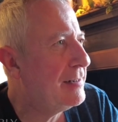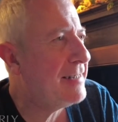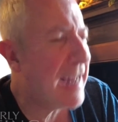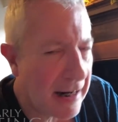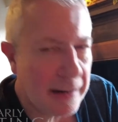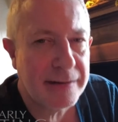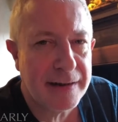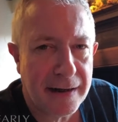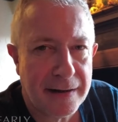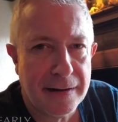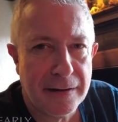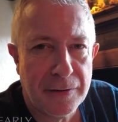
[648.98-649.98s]

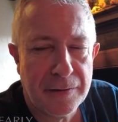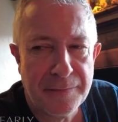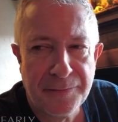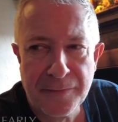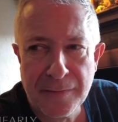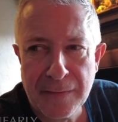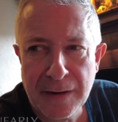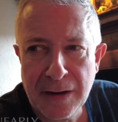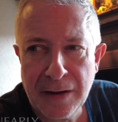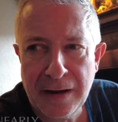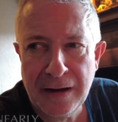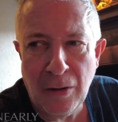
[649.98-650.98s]
talented
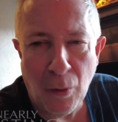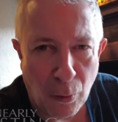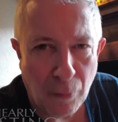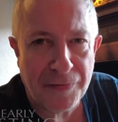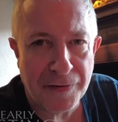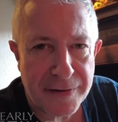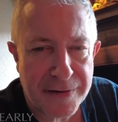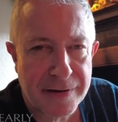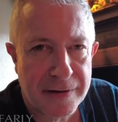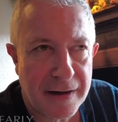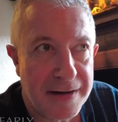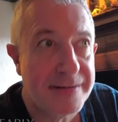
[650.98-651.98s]

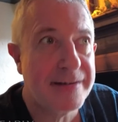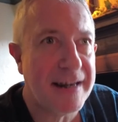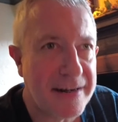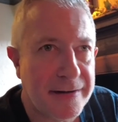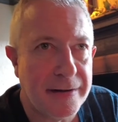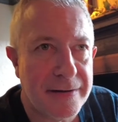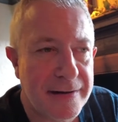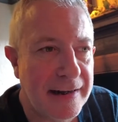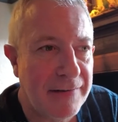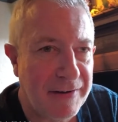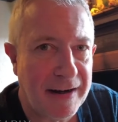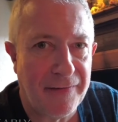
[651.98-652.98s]
authors as sisters
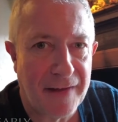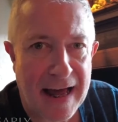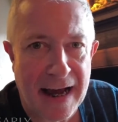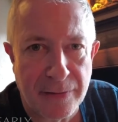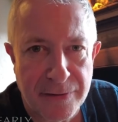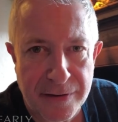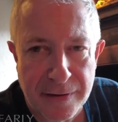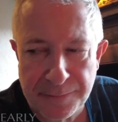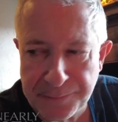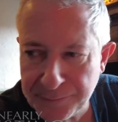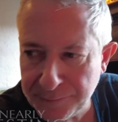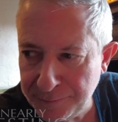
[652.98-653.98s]
living in the house.
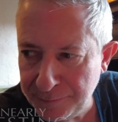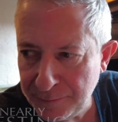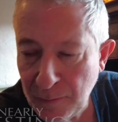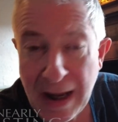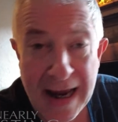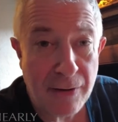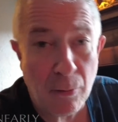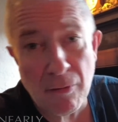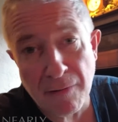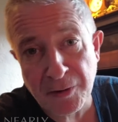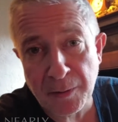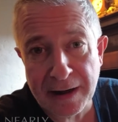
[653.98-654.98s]
In awe
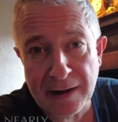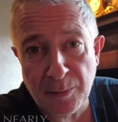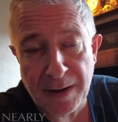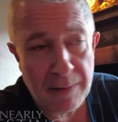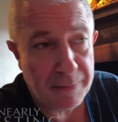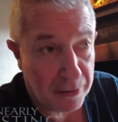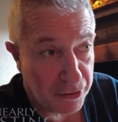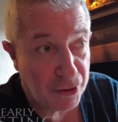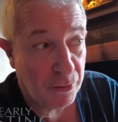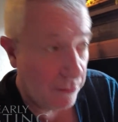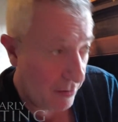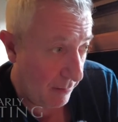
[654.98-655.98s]
of you a little bit, because
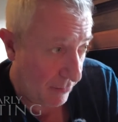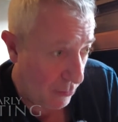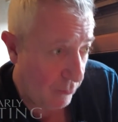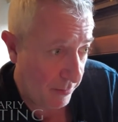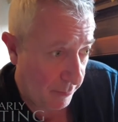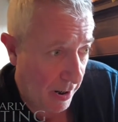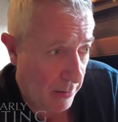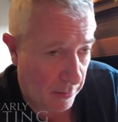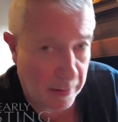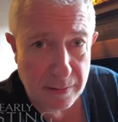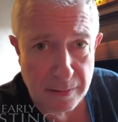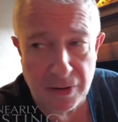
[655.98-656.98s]
you're the bloke.
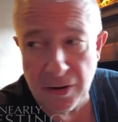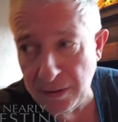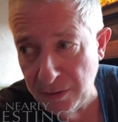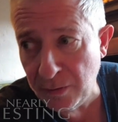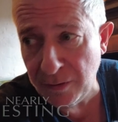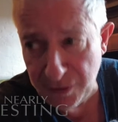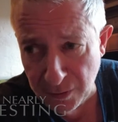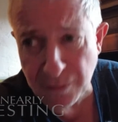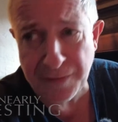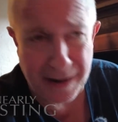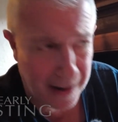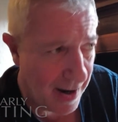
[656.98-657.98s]

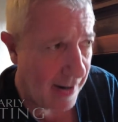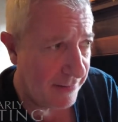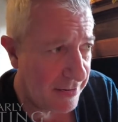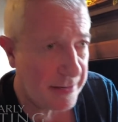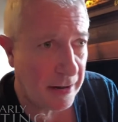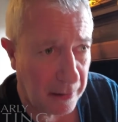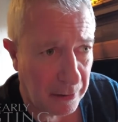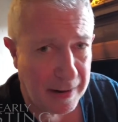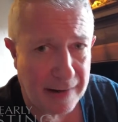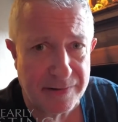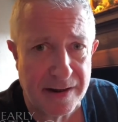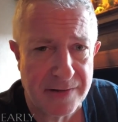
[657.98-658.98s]
You're the guy that's going to look
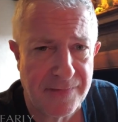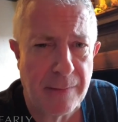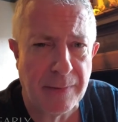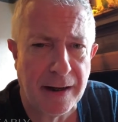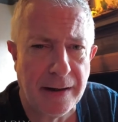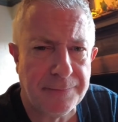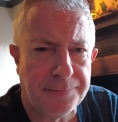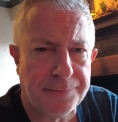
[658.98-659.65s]
after this family.